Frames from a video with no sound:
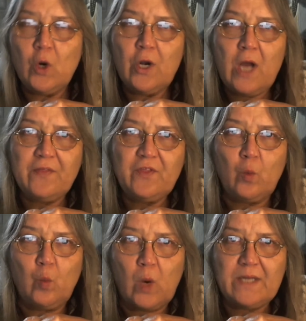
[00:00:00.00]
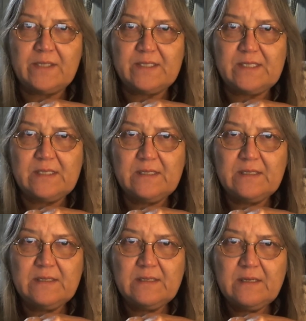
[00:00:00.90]
We're not the ones
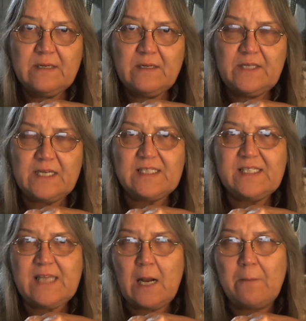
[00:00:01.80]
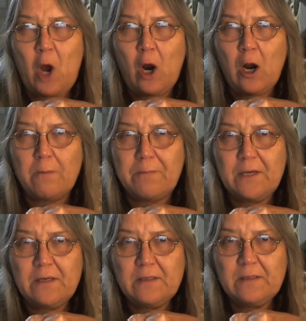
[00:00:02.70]
that set up HAARP